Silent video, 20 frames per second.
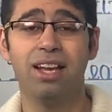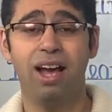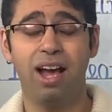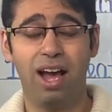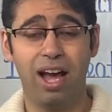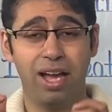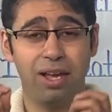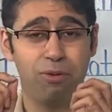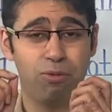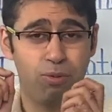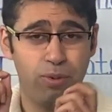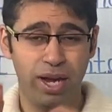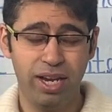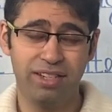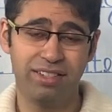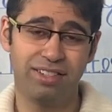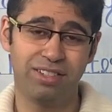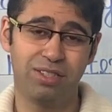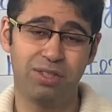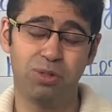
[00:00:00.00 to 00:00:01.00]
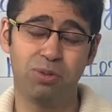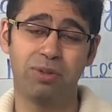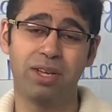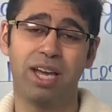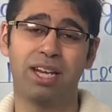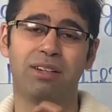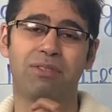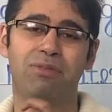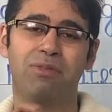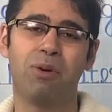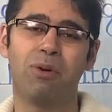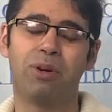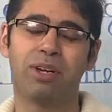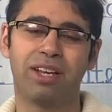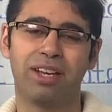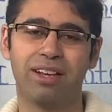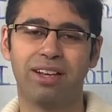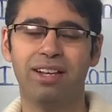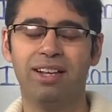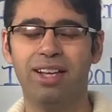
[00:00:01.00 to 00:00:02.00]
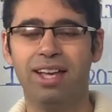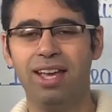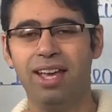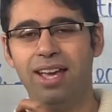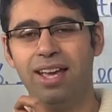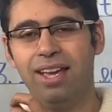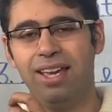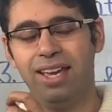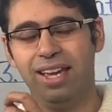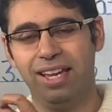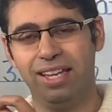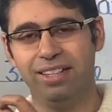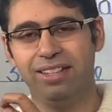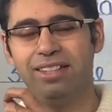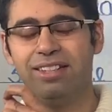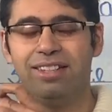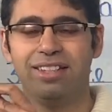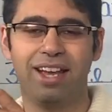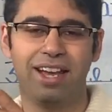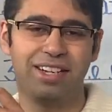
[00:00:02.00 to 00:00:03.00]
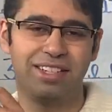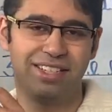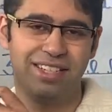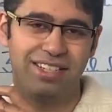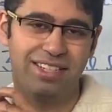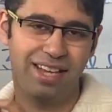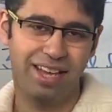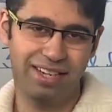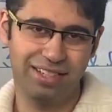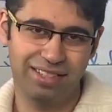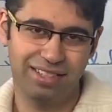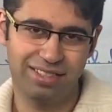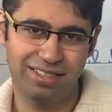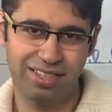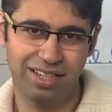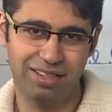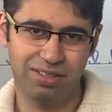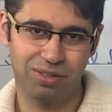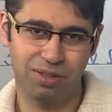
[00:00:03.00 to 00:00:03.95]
I went to California in 1996.